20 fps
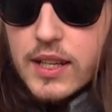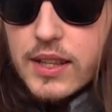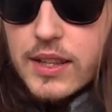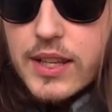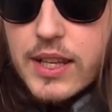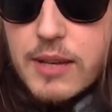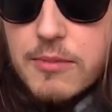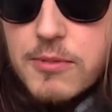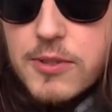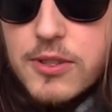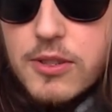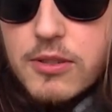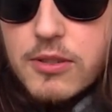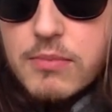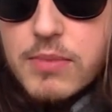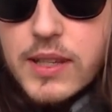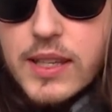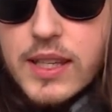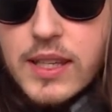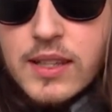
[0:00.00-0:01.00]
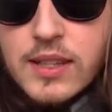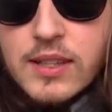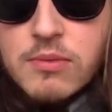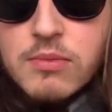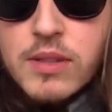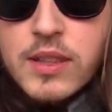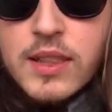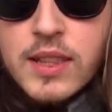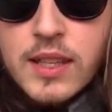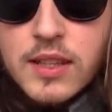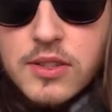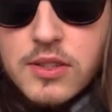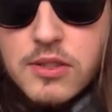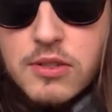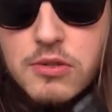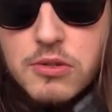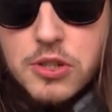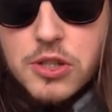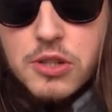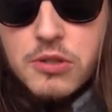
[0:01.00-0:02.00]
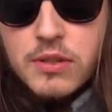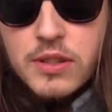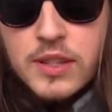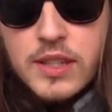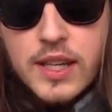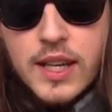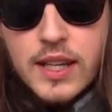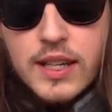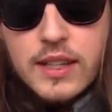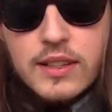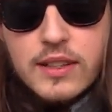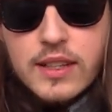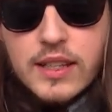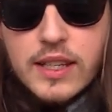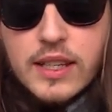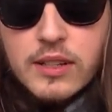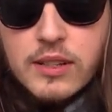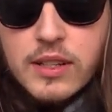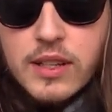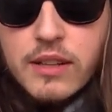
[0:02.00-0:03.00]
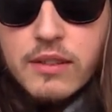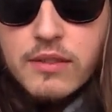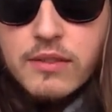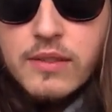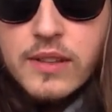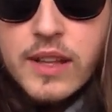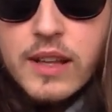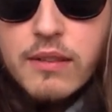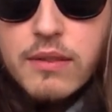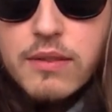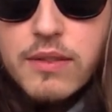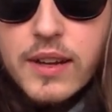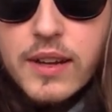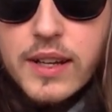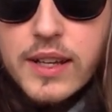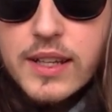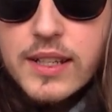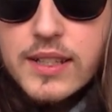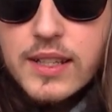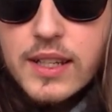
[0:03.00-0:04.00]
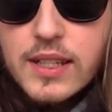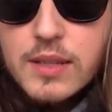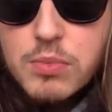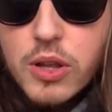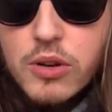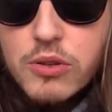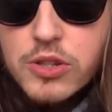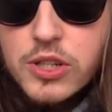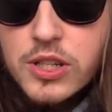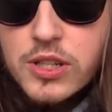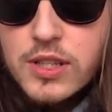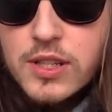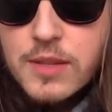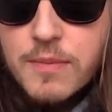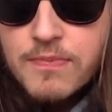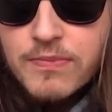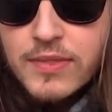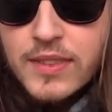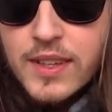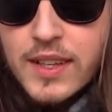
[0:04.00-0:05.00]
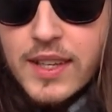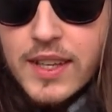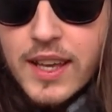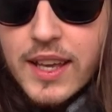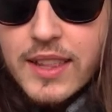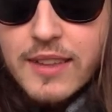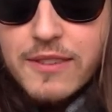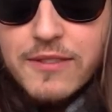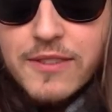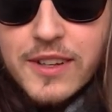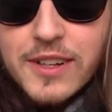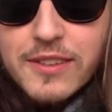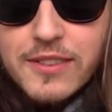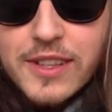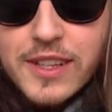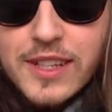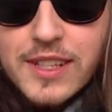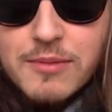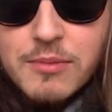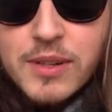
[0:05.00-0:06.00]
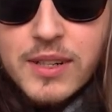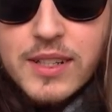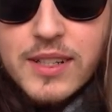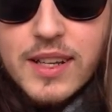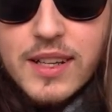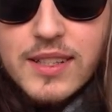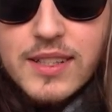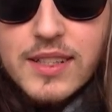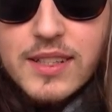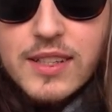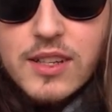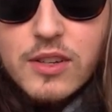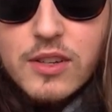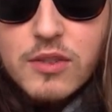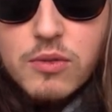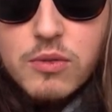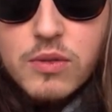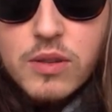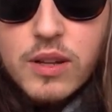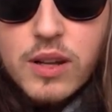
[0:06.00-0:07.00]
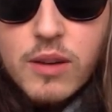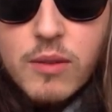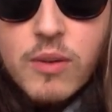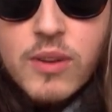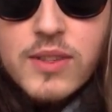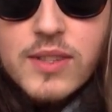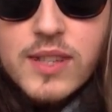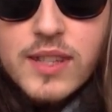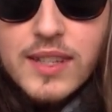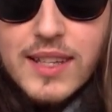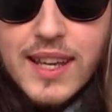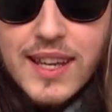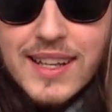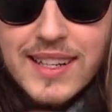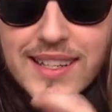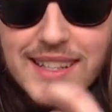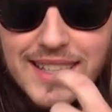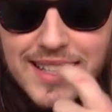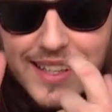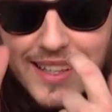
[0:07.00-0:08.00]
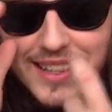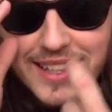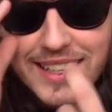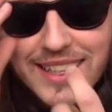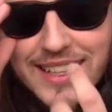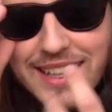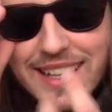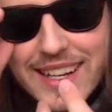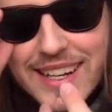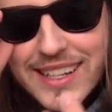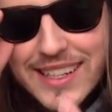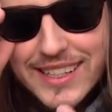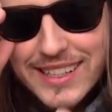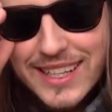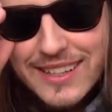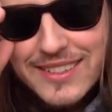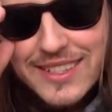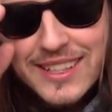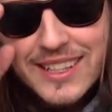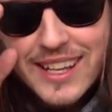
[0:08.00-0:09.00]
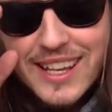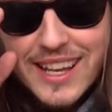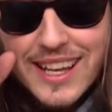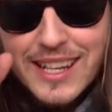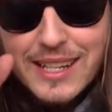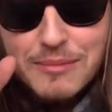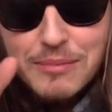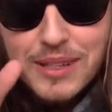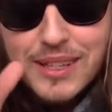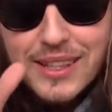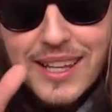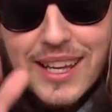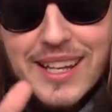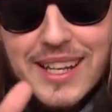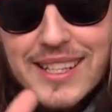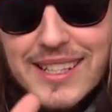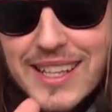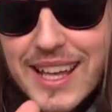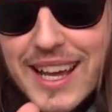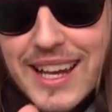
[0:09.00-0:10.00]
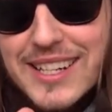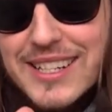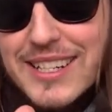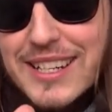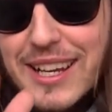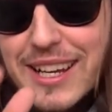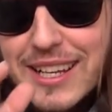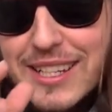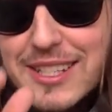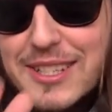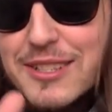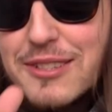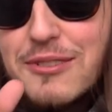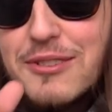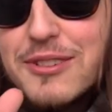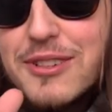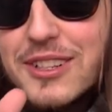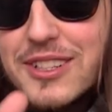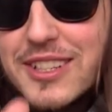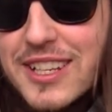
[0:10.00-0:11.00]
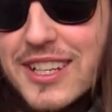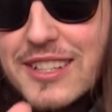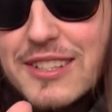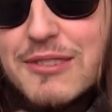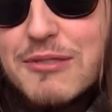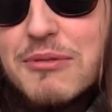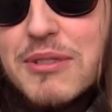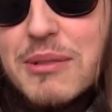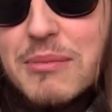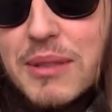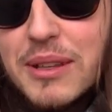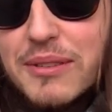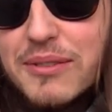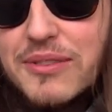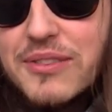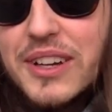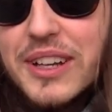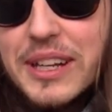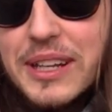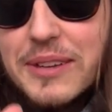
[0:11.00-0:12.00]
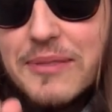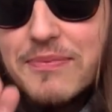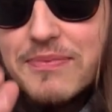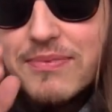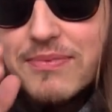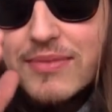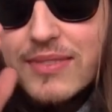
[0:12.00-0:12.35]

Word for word: The episode begins with Natsu showing Jackal he can nullify his explosions. The funny thing is when he does it once again, the glare he gives in the anime, that is actually ext extremely funny.